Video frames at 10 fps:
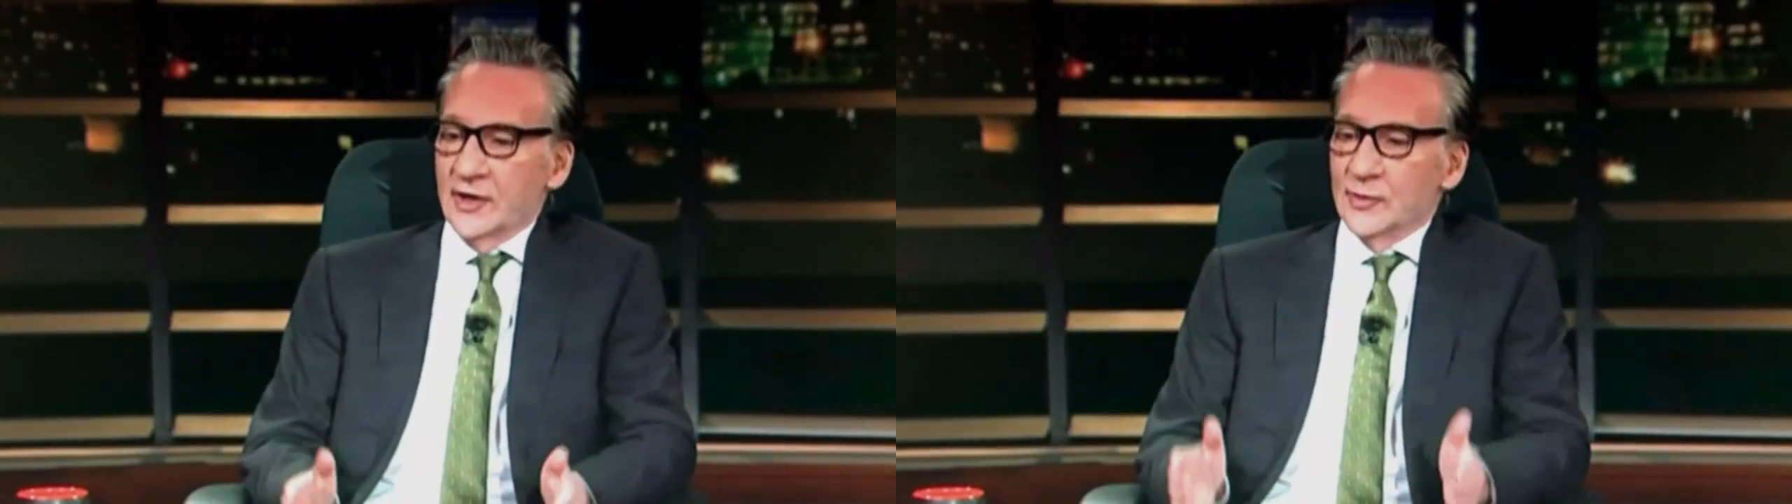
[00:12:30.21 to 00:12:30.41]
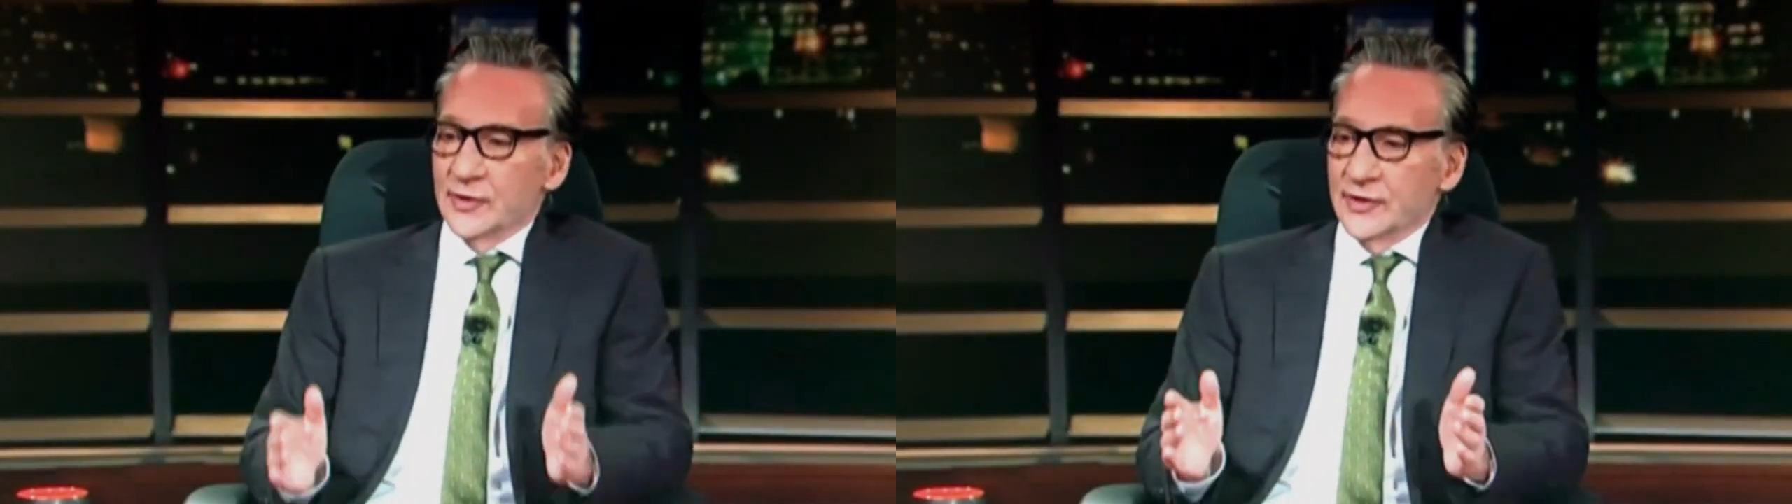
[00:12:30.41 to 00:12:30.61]

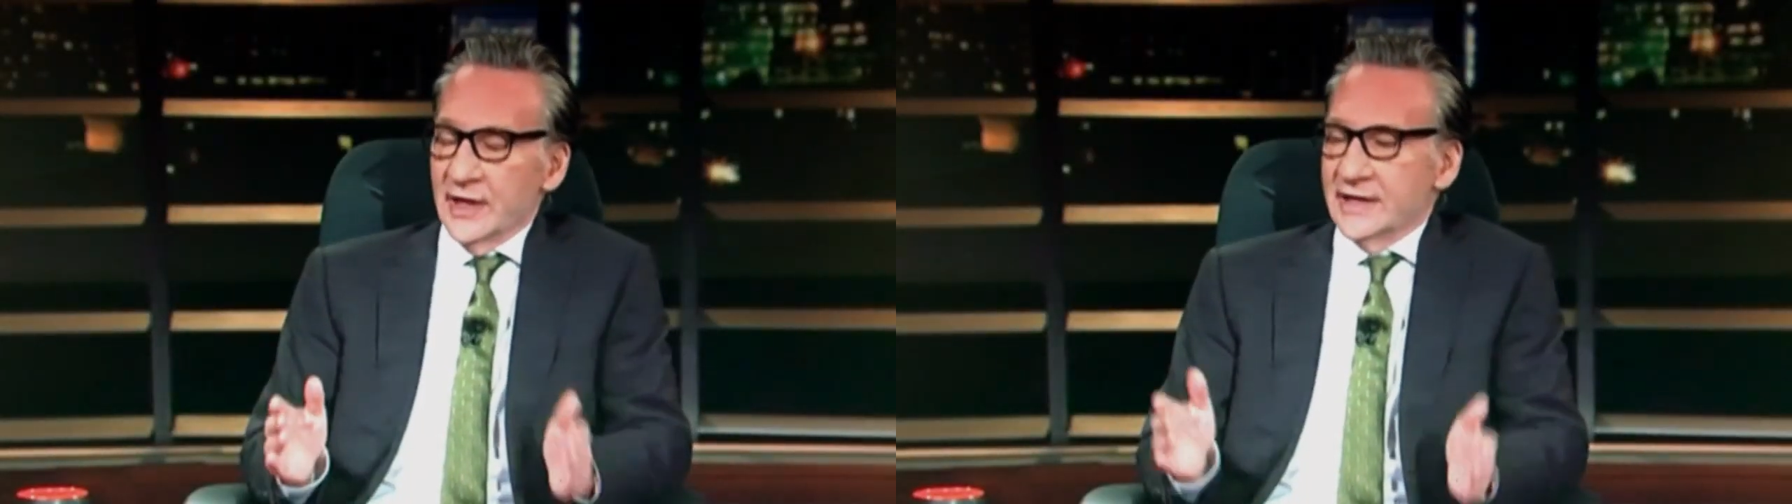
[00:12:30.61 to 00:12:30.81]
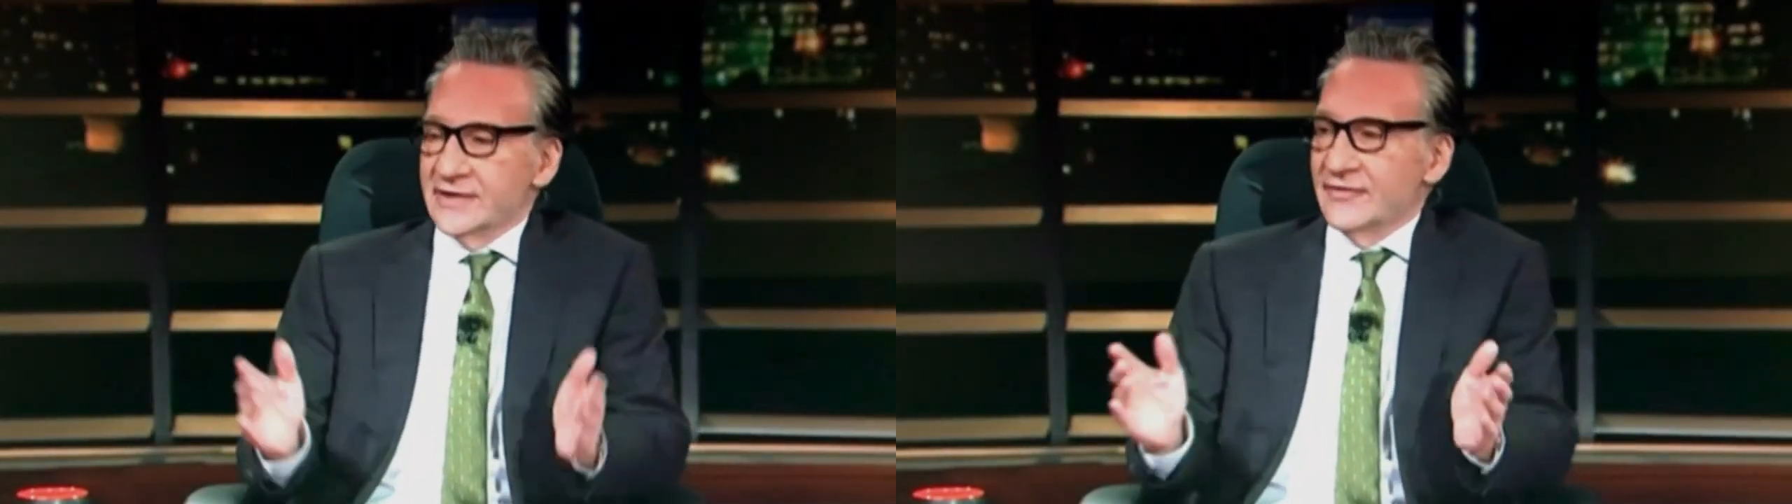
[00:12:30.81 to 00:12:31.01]
you will.
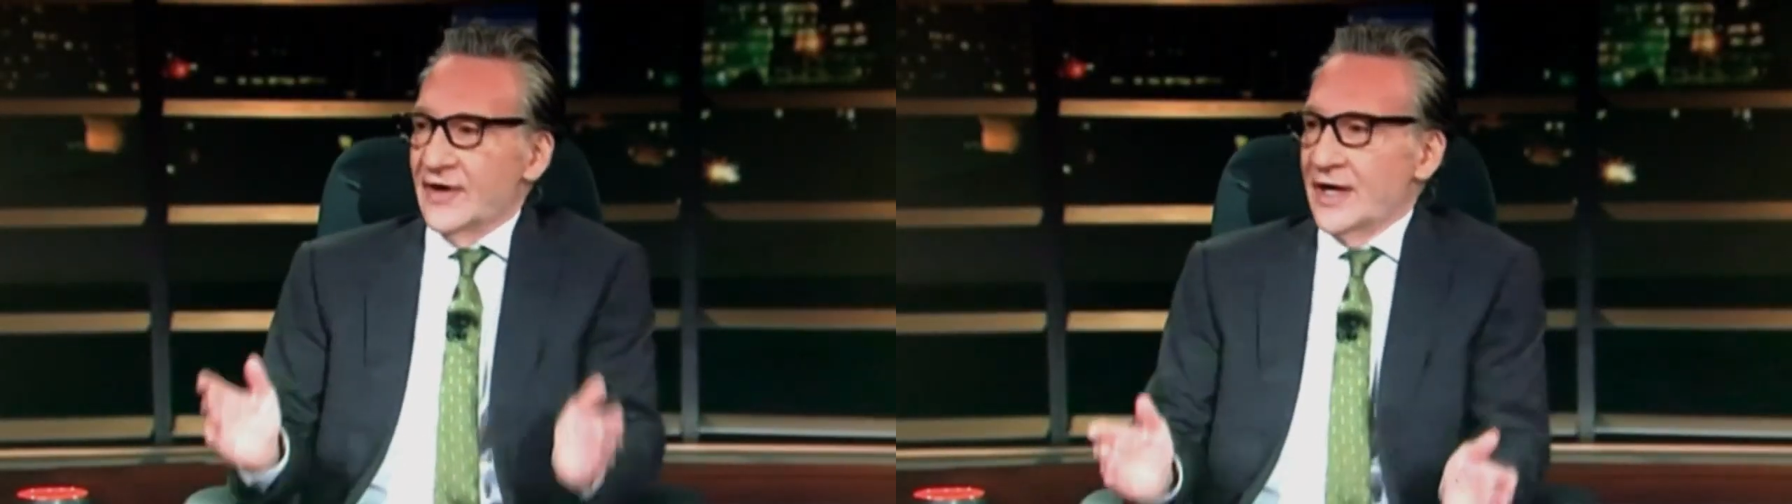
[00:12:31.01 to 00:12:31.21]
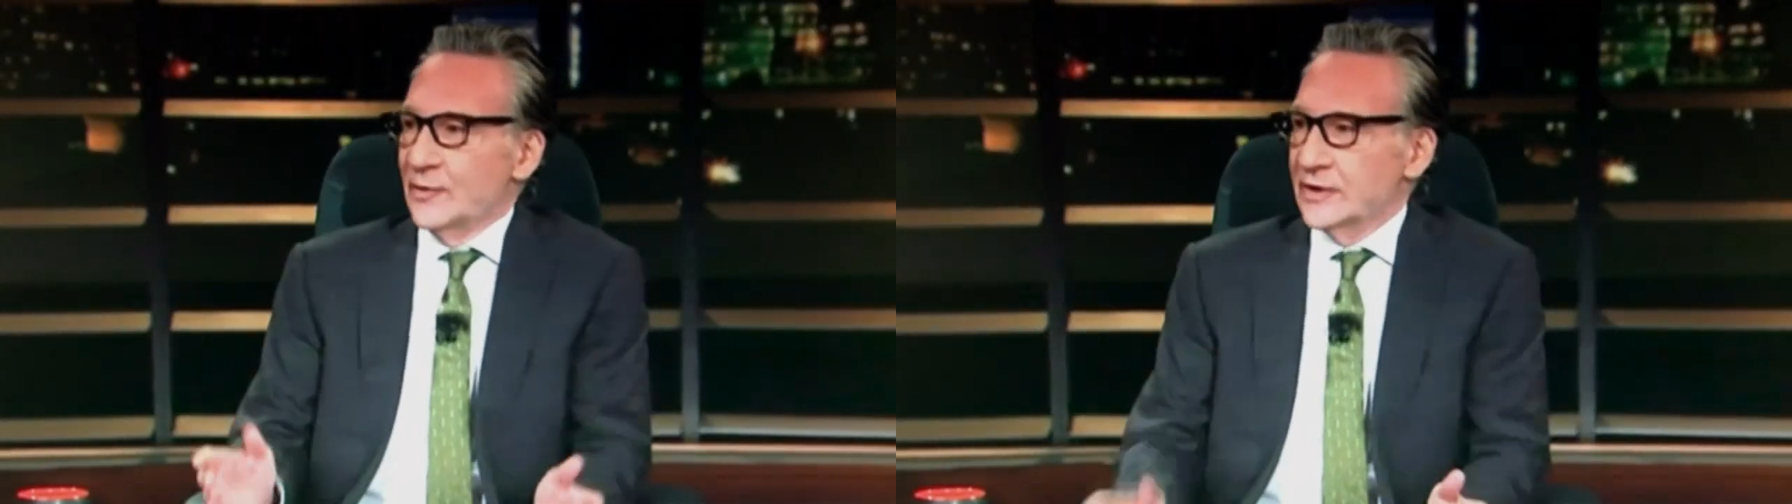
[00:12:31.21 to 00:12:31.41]
It's a
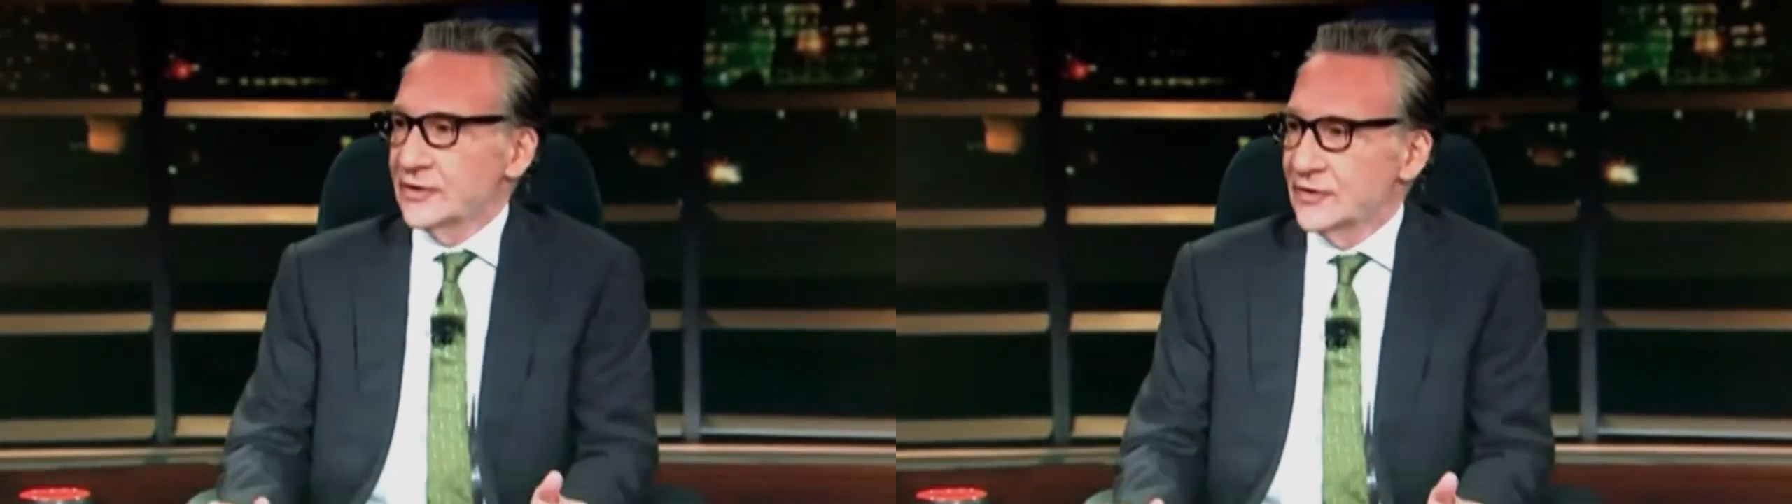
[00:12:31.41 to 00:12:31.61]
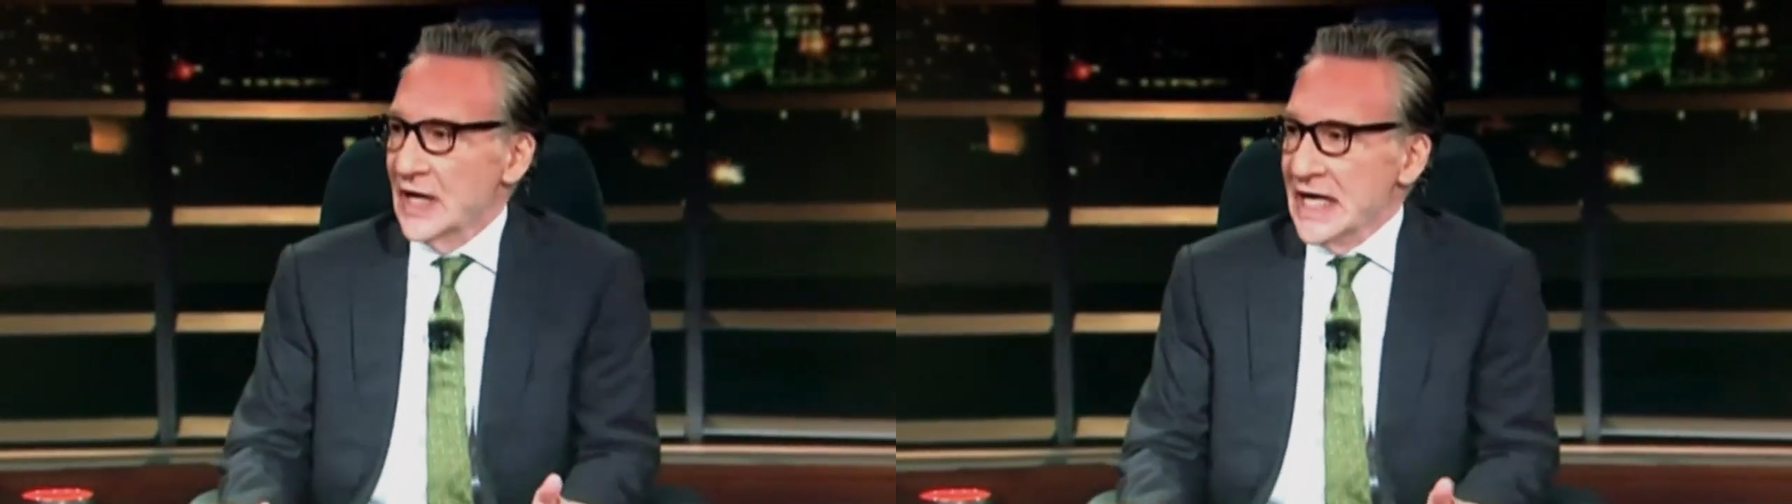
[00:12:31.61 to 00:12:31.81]

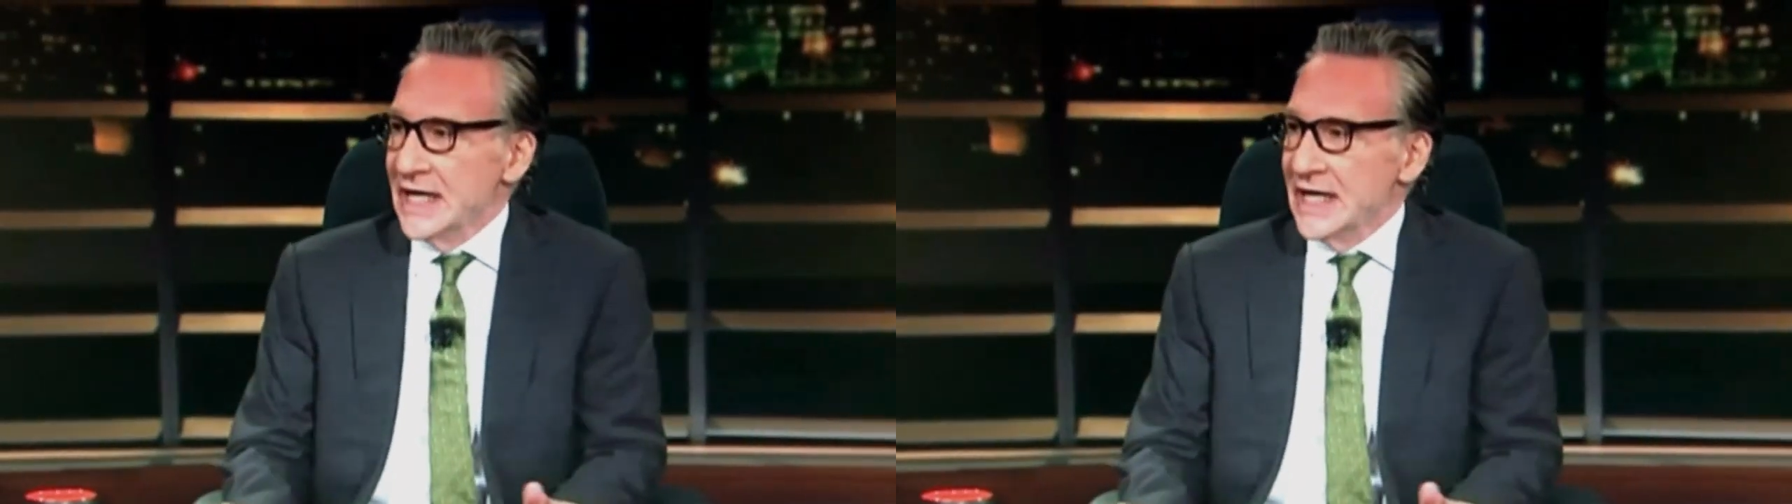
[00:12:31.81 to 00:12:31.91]
virus.